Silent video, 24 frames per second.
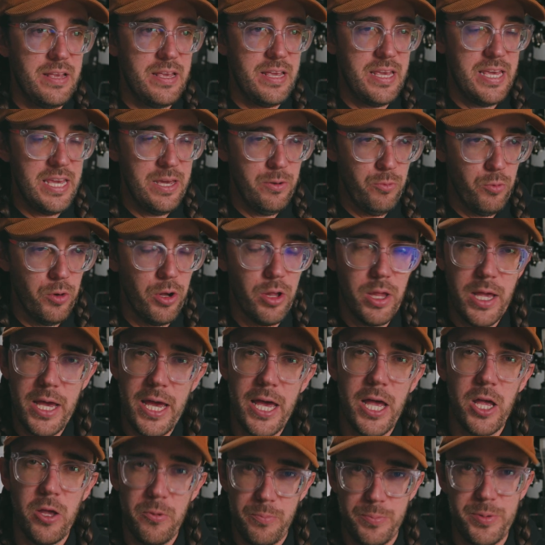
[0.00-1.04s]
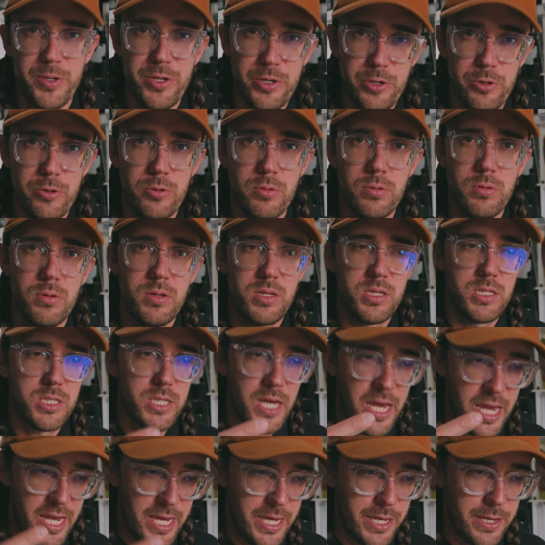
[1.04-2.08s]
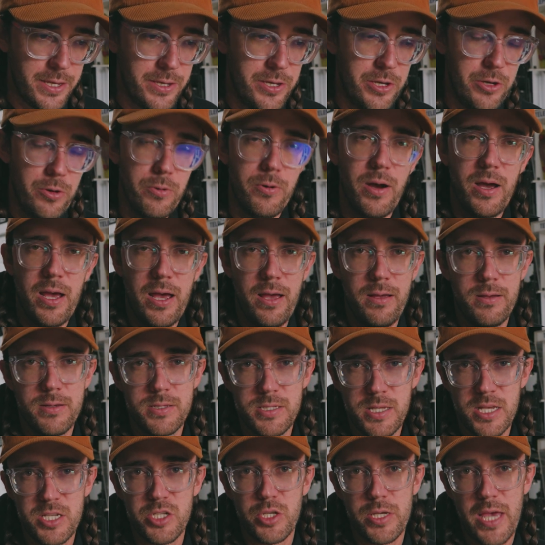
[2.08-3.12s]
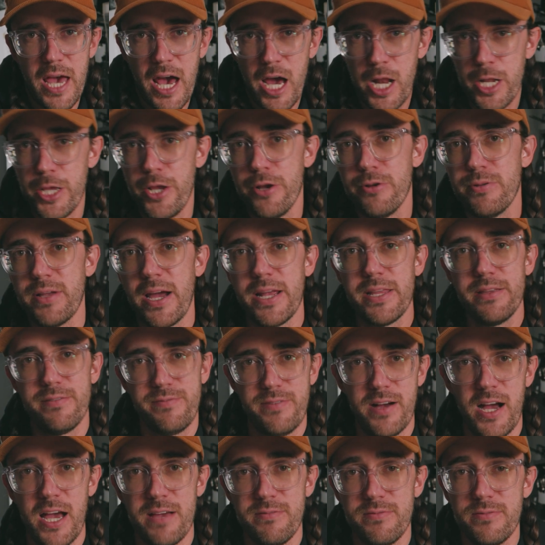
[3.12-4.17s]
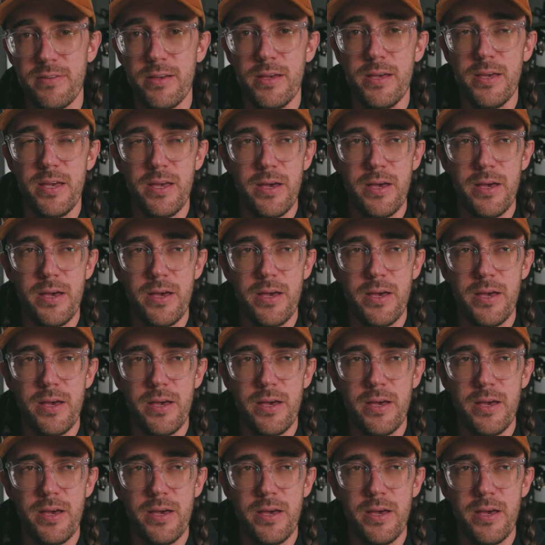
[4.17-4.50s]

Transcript: it will help you take you essentially out of your 9 to 5